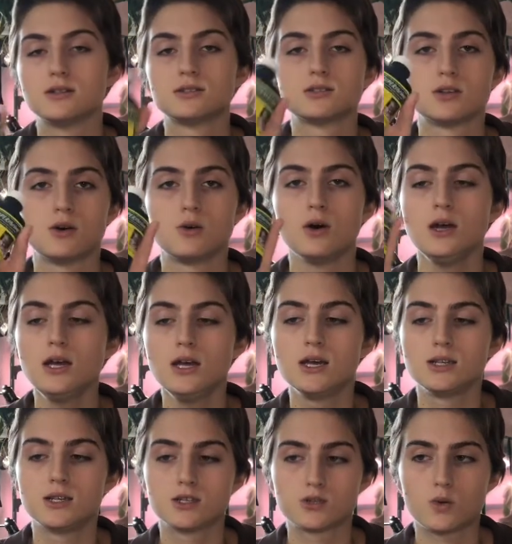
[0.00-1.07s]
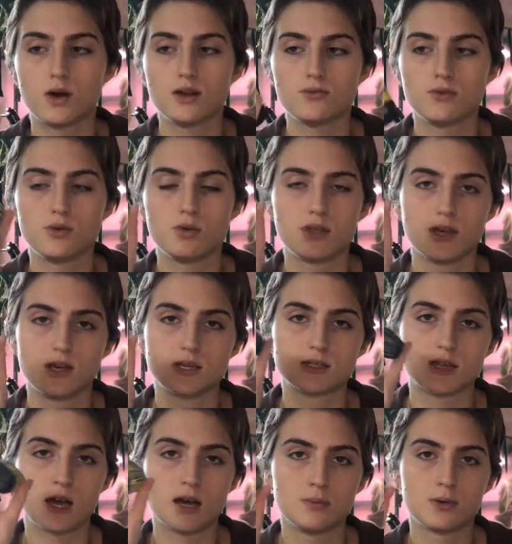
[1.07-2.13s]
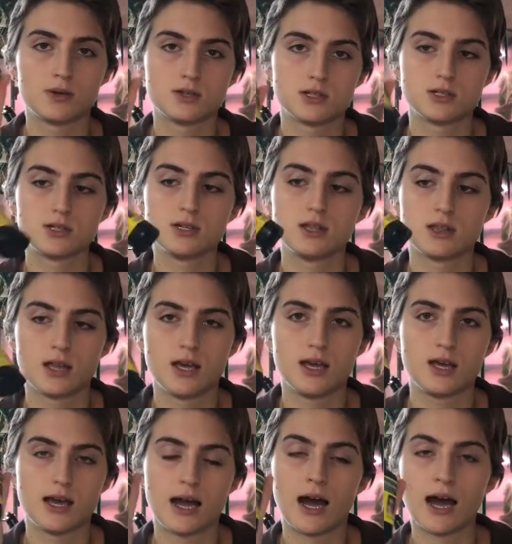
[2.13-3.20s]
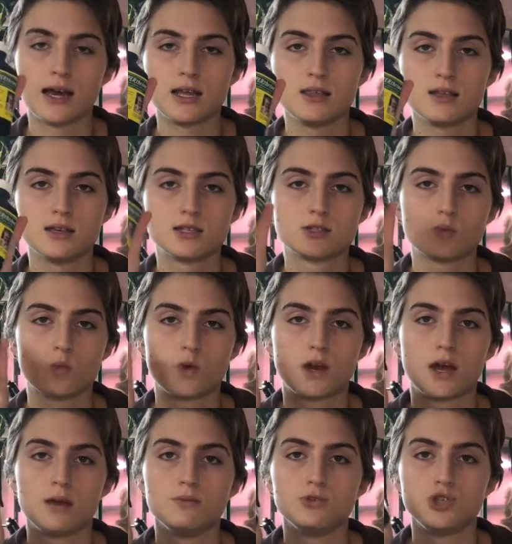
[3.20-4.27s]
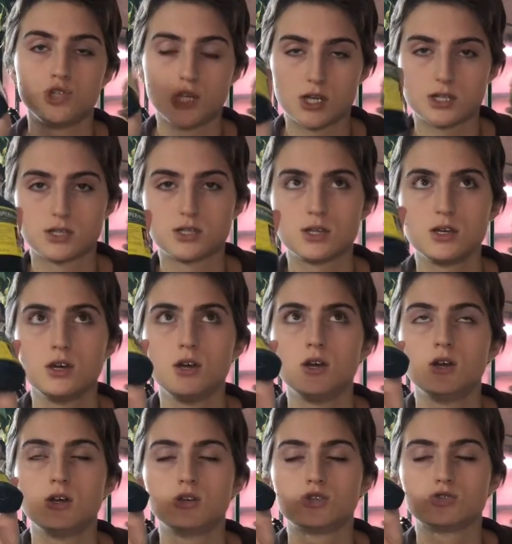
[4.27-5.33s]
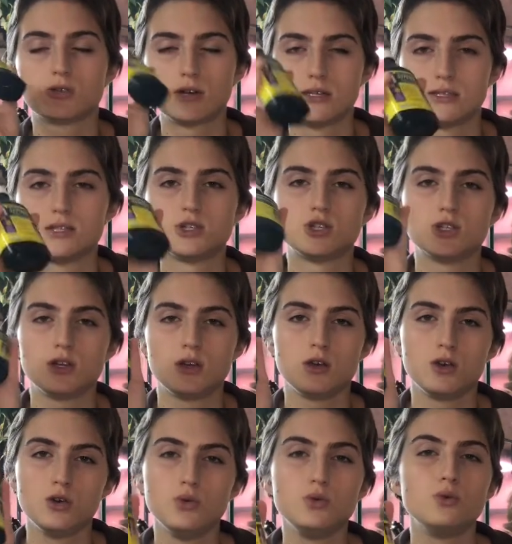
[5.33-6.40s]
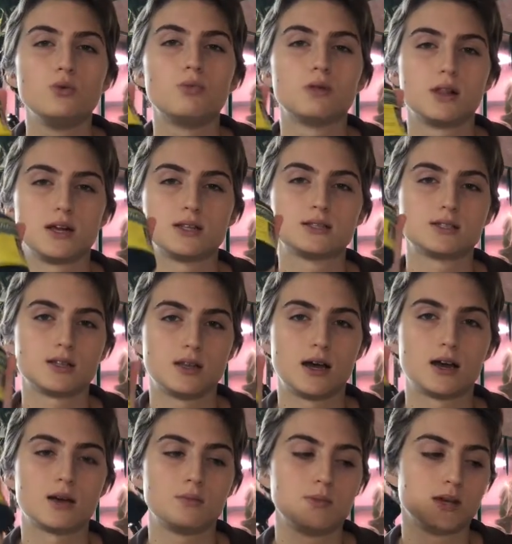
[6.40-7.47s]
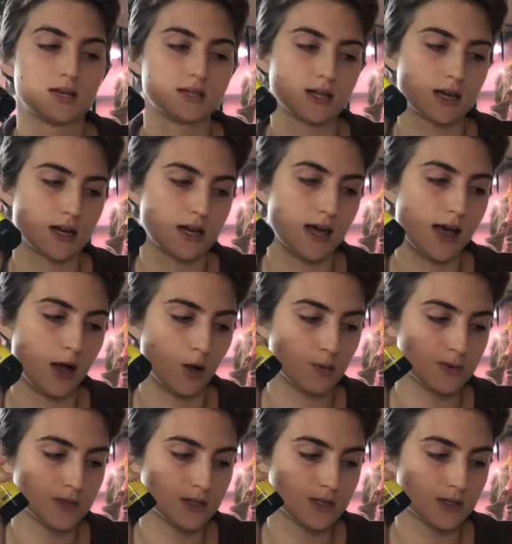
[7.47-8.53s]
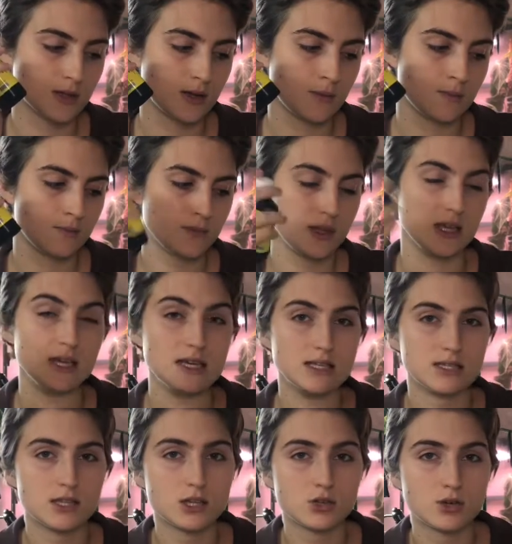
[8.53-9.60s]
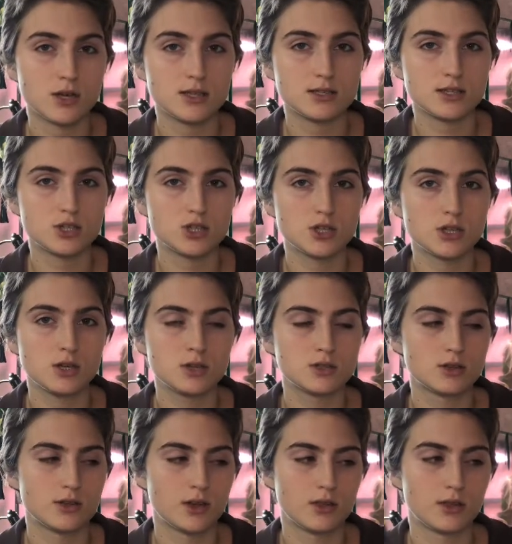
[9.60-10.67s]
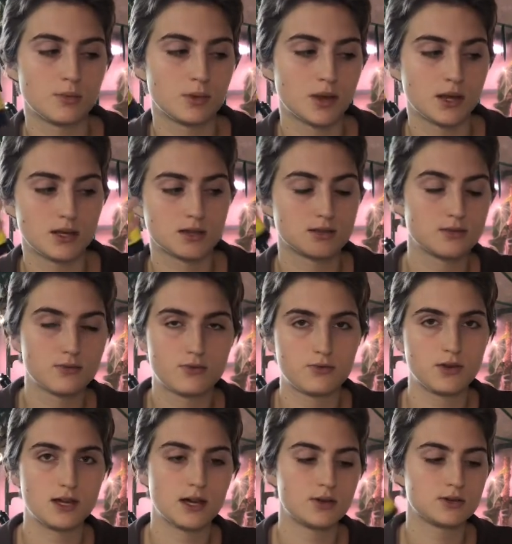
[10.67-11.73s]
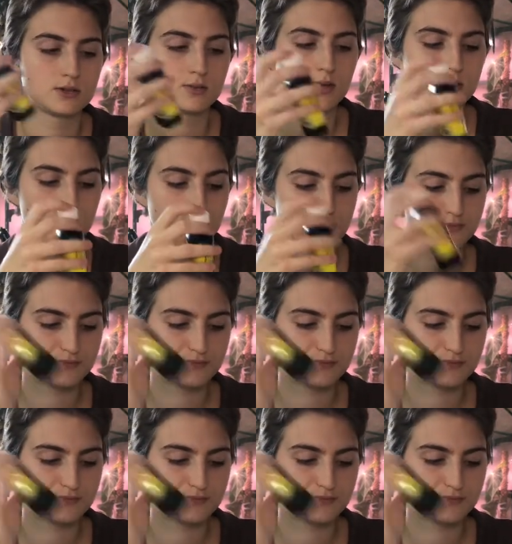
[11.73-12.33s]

So there's quite a few things. I personally like adding this when I'm just transitioning new plants to Leca because it kind of helps ease the transition so that the plant doesn't freak out as much.